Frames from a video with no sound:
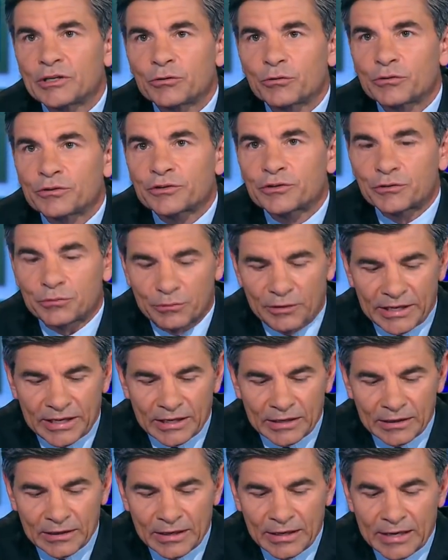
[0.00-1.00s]
in North
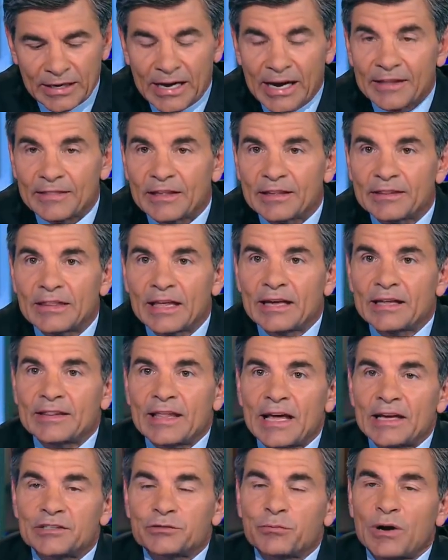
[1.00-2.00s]
Korea, and
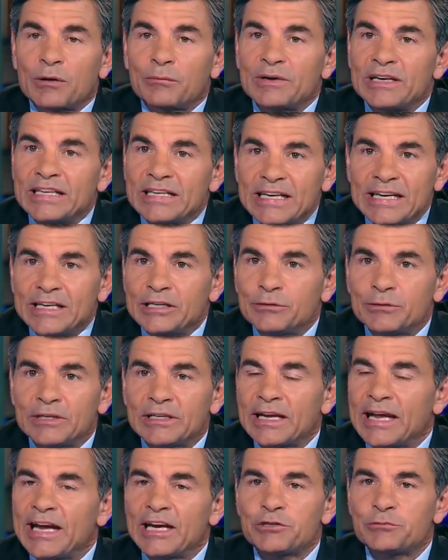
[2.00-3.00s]
that's why we need to
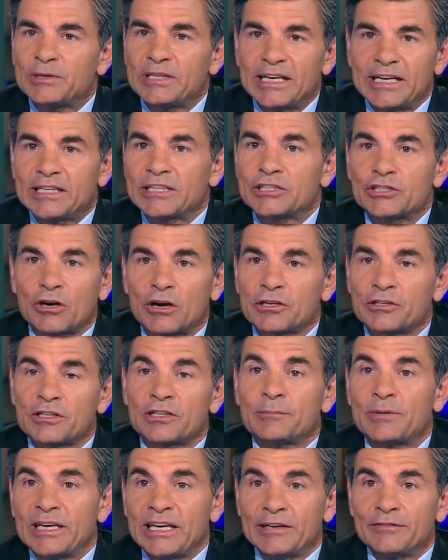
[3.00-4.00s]
engage, we need to talk to
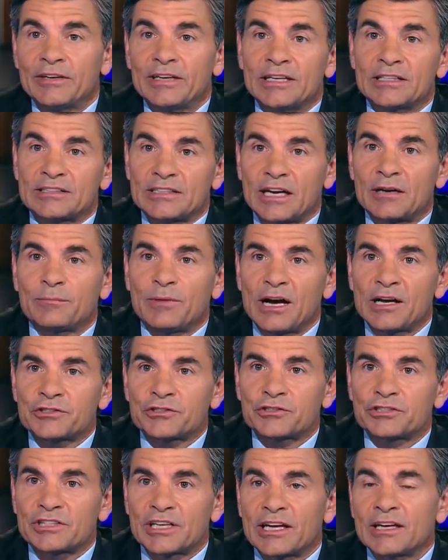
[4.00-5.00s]
them, and even, as Tom
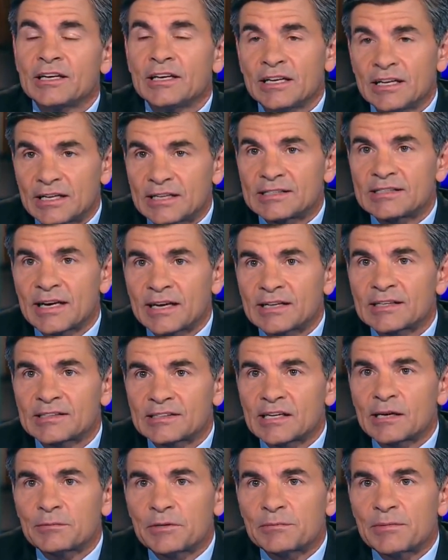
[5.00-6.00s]
Bossert said, a second
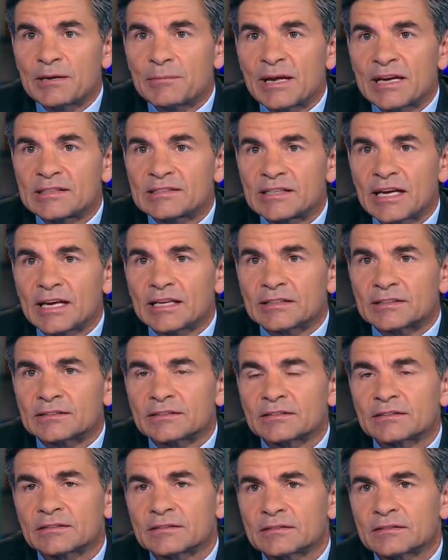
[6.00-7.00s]
summit may make
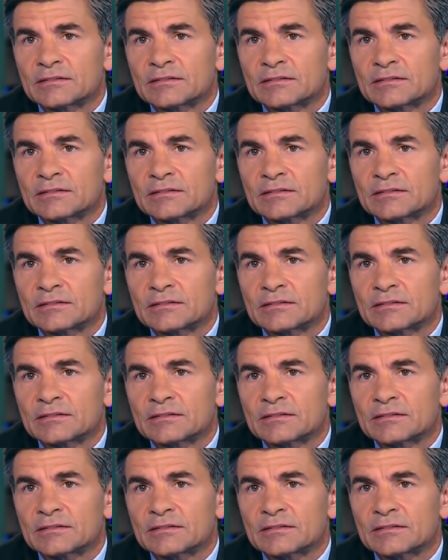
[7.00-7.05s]
sense.